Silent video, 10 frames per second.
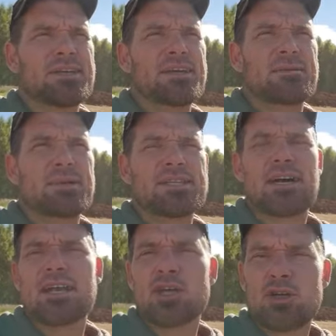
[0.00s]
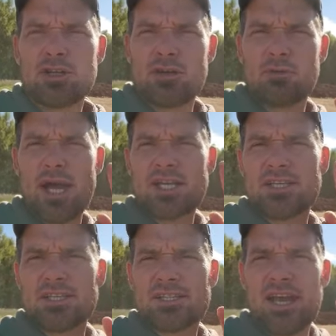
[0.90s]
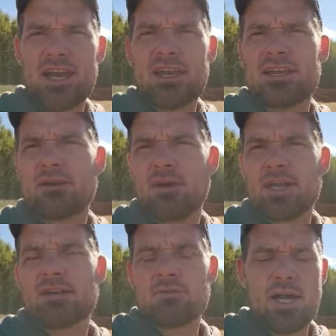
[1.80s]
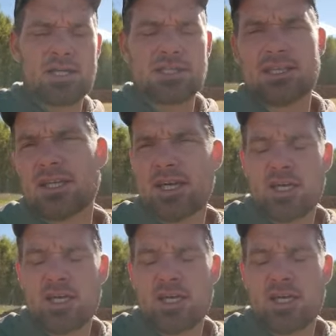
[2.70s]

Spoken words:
but it's got a good direction. It's headed in the right direction.